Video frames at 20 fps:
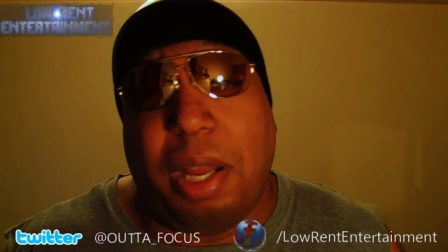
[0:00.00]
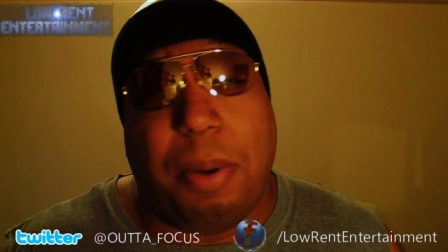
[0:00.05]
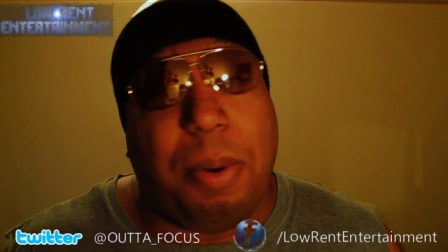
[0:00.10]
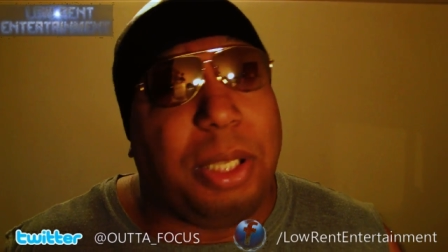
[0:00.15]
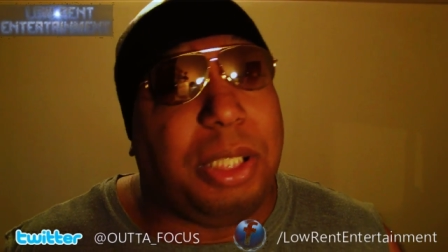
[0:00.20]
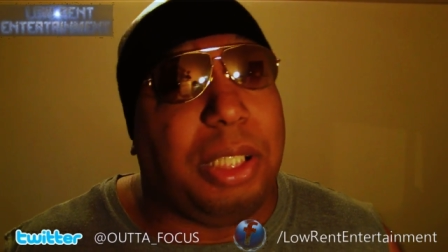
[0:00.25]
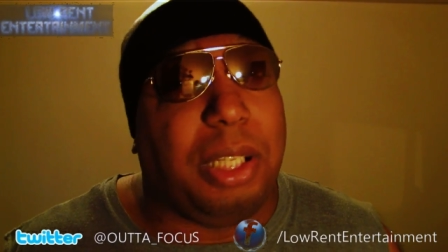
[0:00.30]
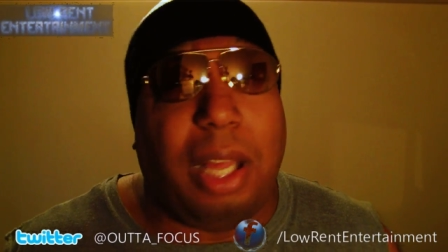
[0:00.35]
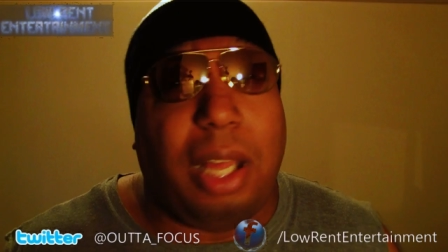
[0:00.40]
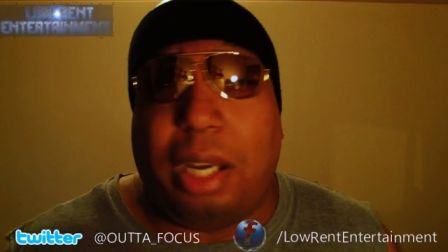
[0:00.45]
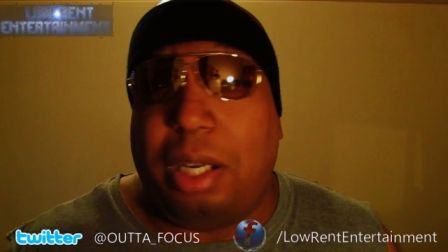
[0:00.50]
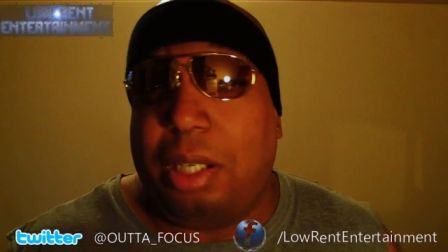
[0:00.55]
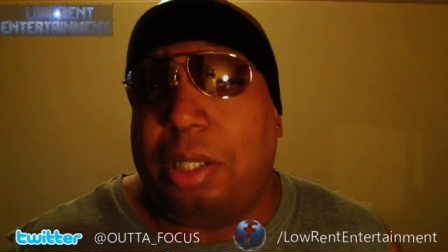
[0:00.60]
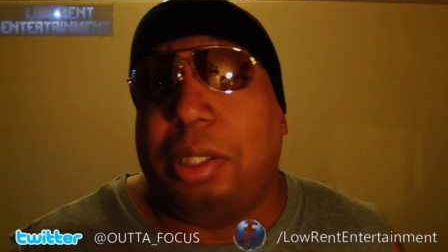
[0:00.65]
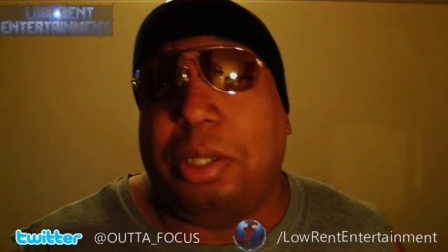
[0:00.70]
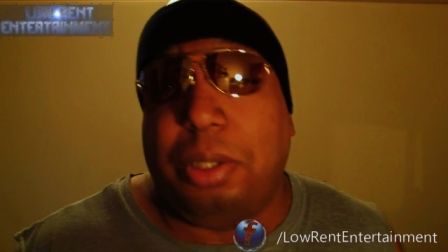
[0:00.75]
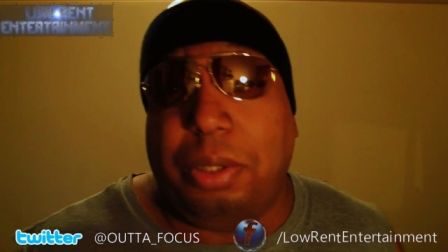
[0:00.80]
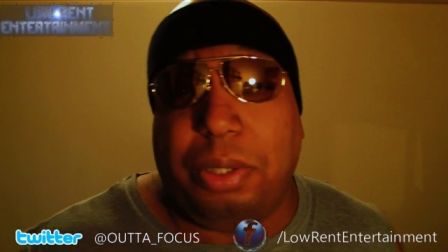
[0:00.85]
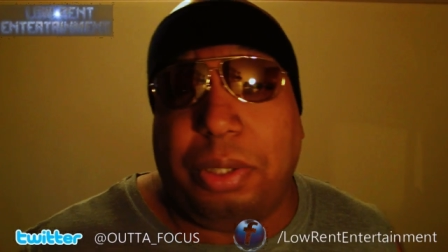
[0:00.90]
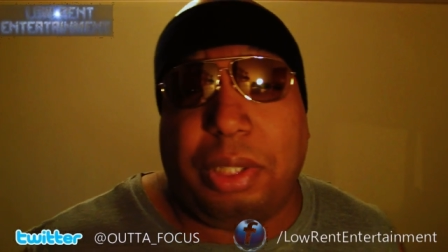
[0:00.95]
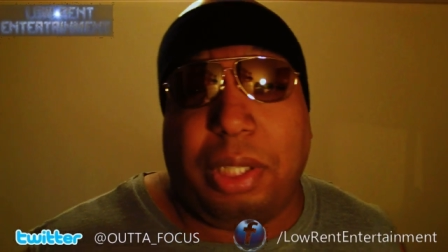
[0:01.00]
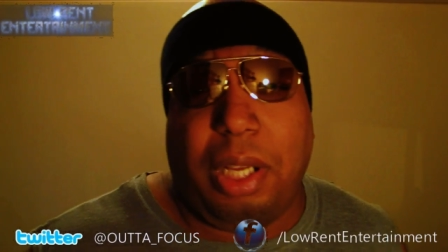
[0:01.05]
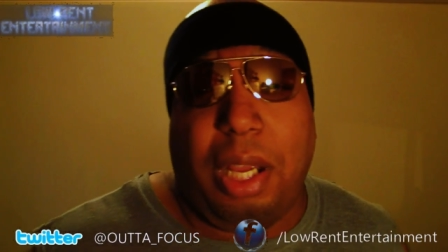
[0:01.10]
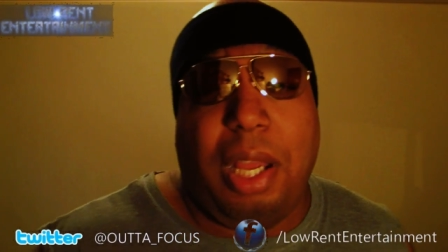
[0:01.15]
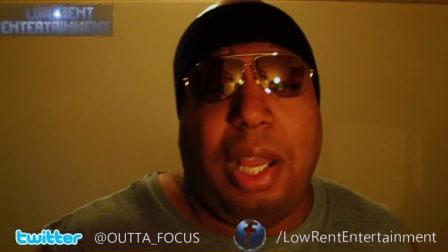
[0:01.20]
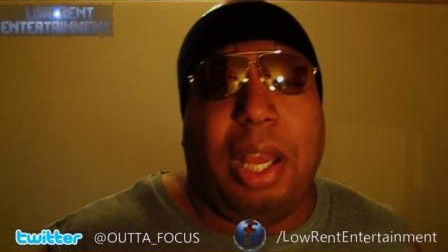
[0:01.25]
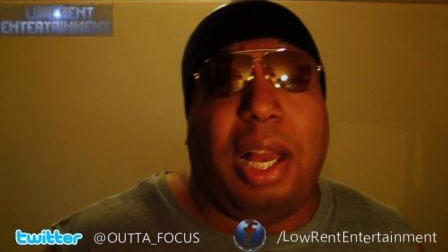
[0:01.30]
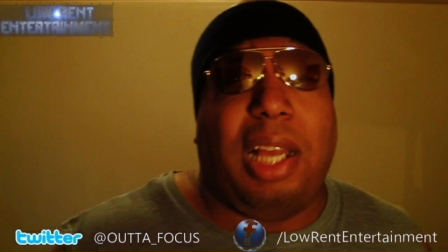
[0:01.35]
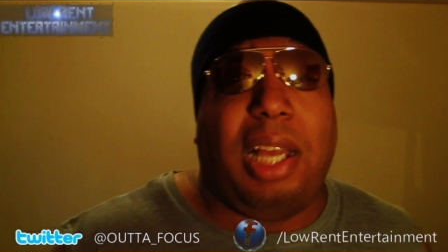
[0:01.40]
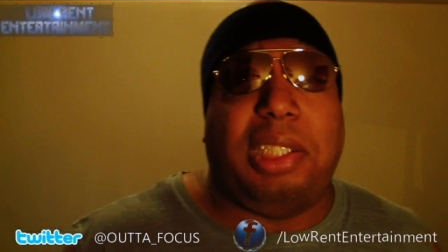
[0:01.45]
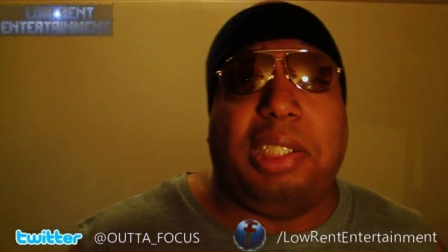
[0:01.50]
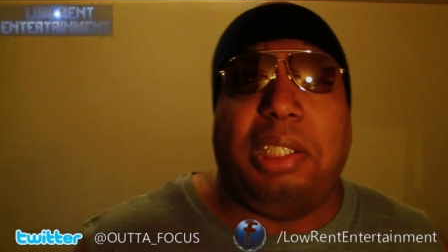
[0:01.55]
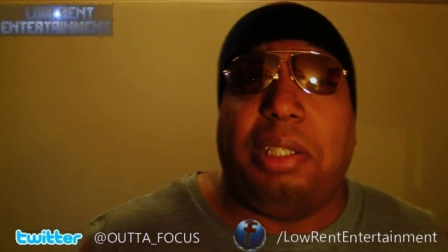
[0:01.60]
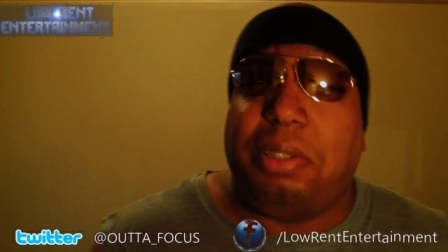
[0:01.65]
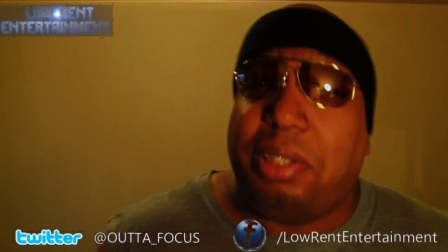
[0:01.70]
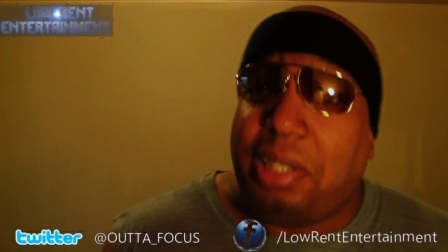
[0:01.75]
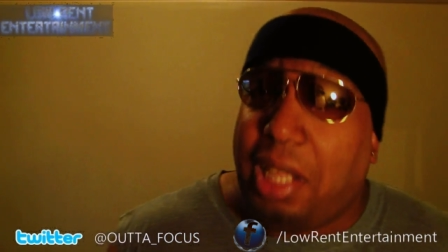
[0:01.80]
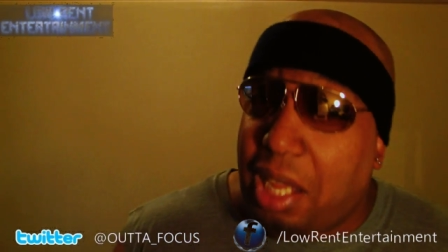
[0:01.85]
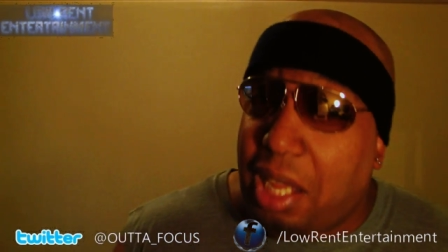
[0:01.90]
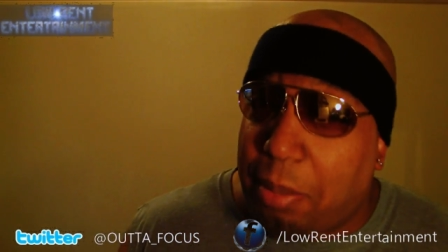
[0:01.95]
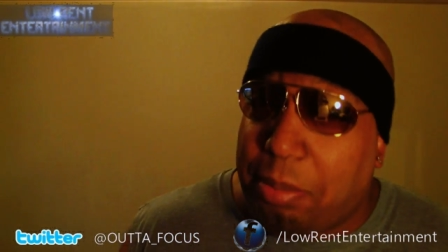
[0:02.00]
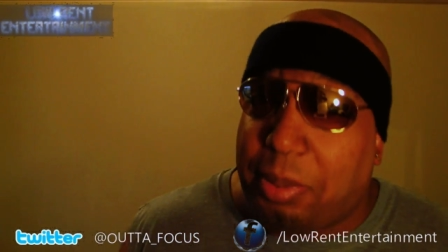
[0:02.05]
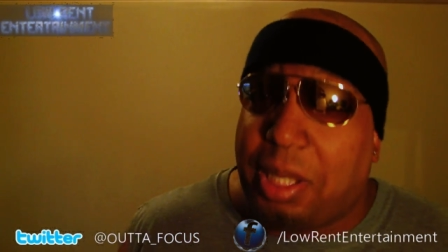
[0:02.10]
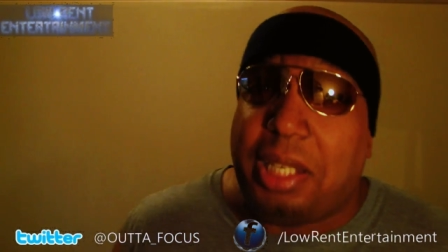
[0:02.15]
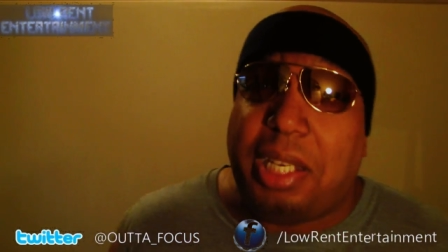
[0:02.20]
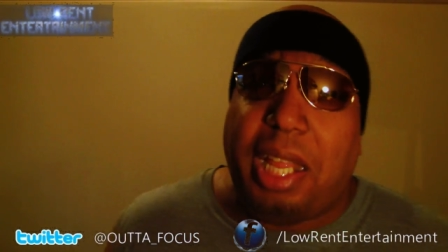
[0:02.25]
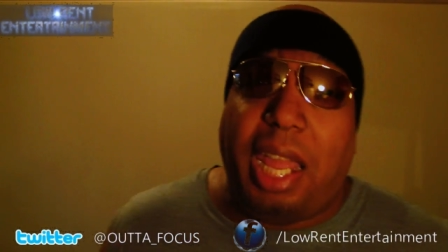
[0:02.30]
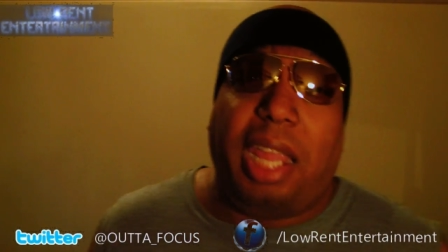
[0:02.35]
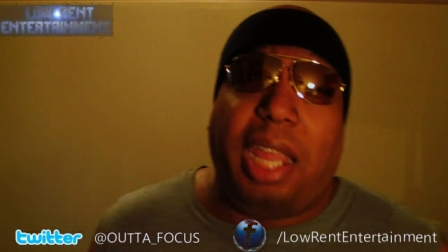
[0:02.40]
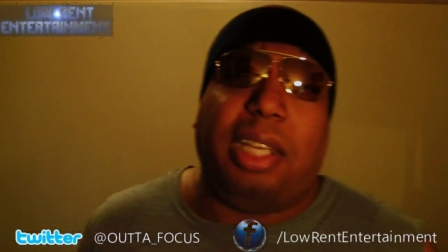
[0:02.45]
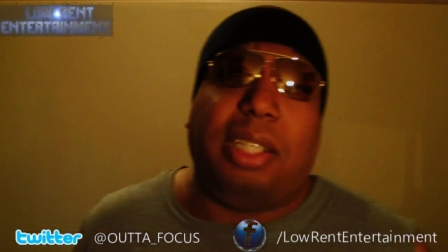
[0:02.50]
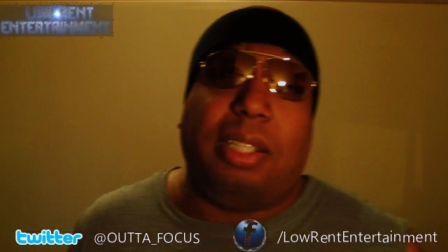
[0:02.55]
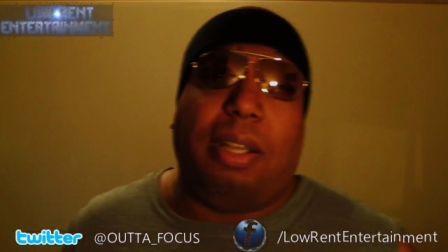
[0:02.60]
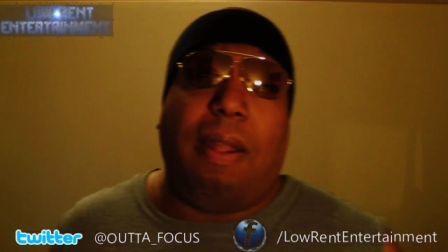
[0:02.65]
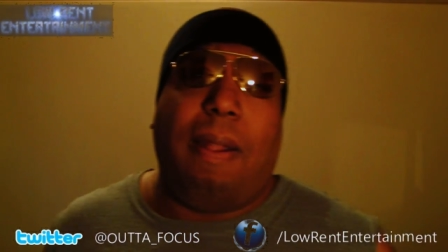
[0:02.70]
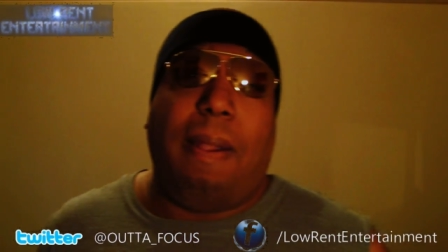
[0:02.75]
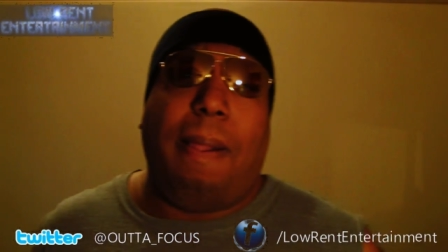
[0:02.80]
I watch a lot of news. I still stay up to date.